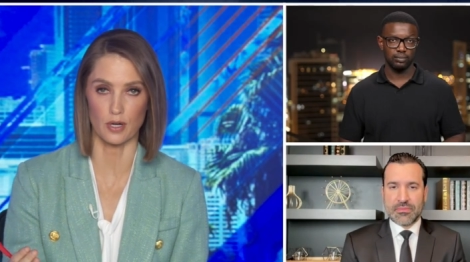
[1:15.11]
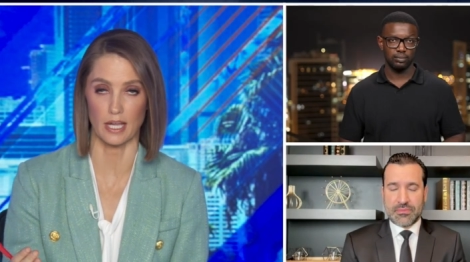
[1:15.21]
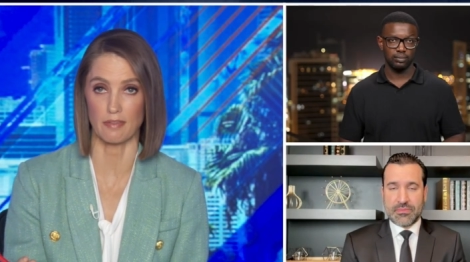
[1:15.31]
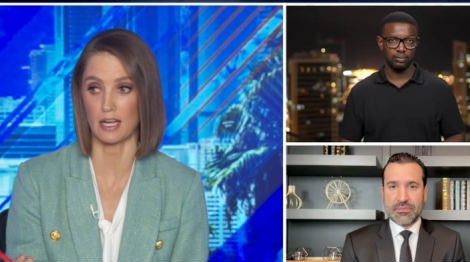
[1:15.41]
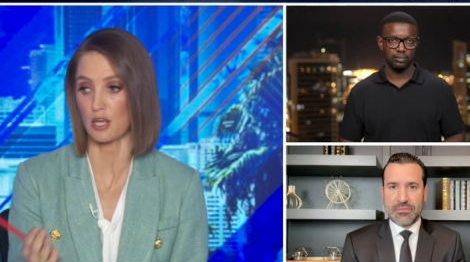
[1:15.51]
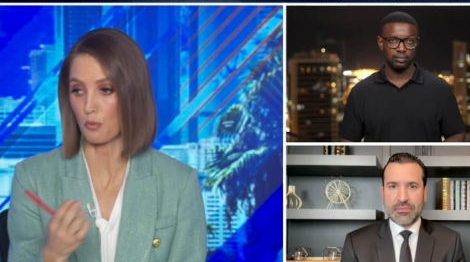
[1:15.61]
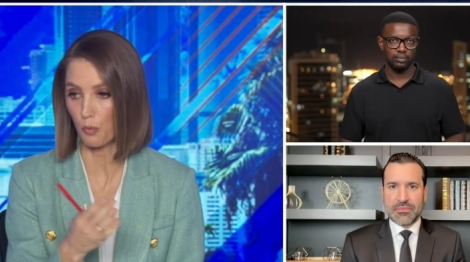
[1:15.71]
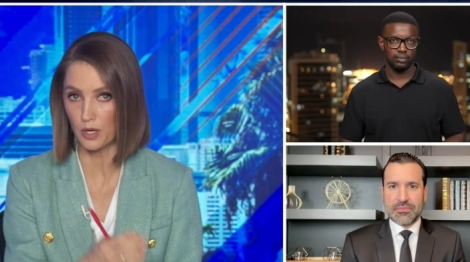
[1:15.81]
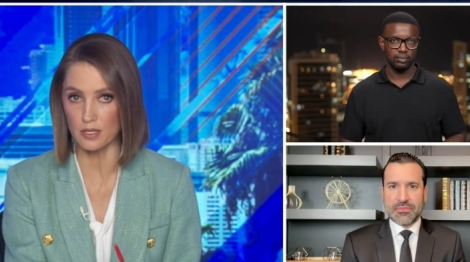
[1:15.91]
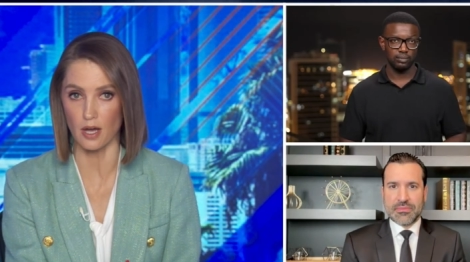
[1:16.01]
Speaker 1: again that he
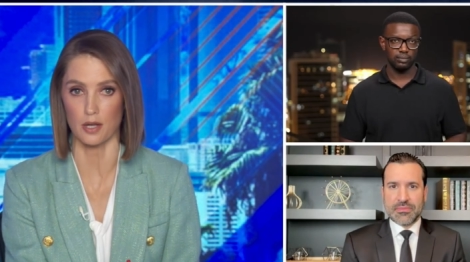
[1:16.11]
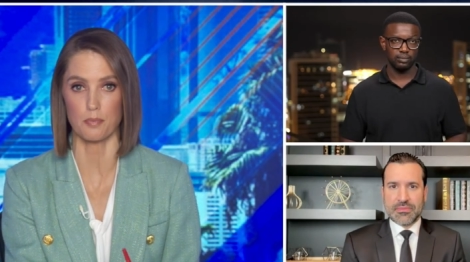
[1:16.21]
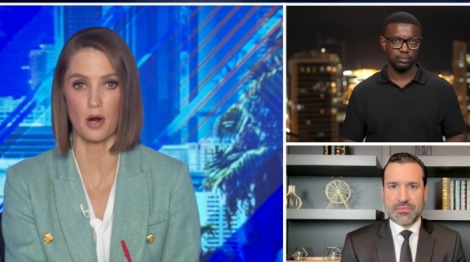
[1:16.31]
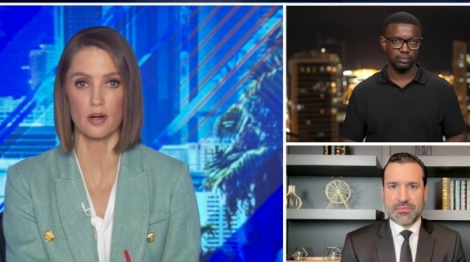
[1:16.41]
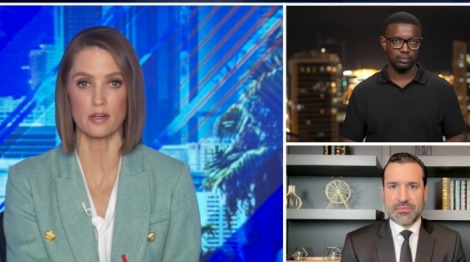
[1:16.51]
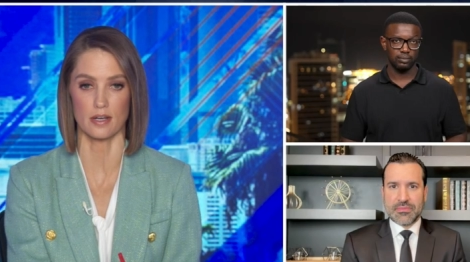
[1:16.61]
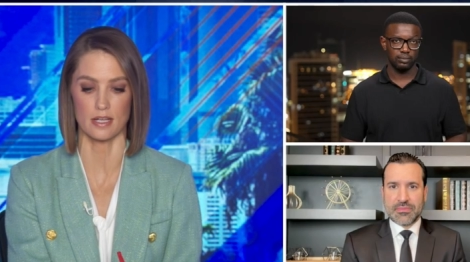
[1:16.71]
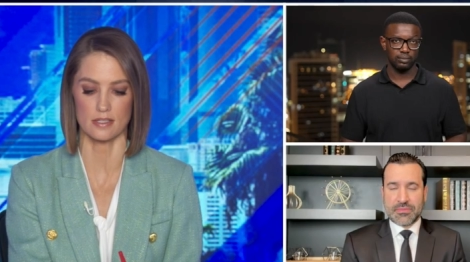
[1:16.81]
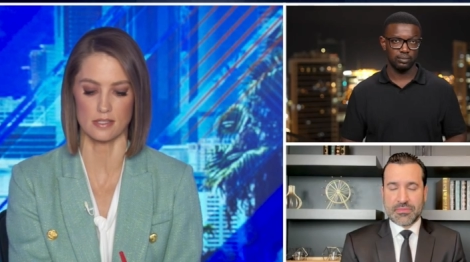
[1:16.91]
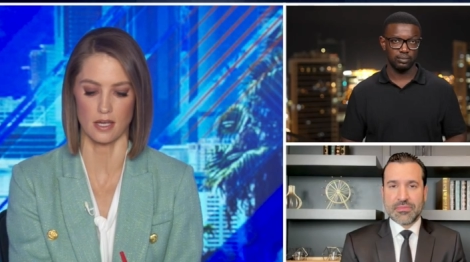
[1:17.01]
would not pardon
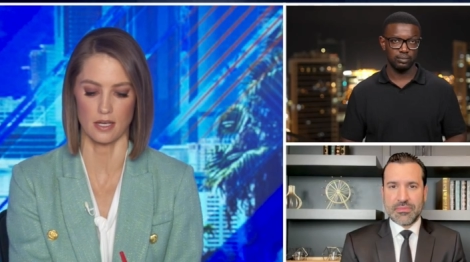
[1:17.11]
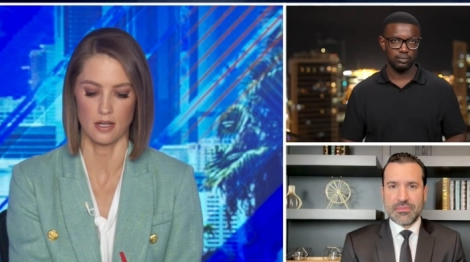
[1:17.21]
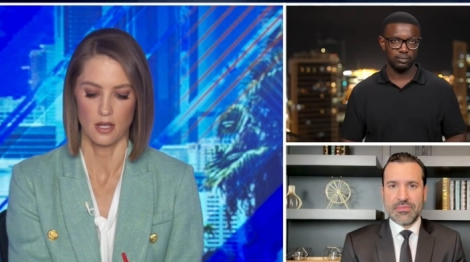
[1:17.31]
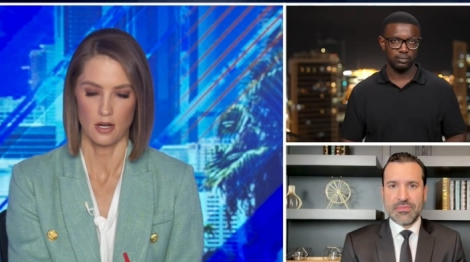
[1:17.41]
his son,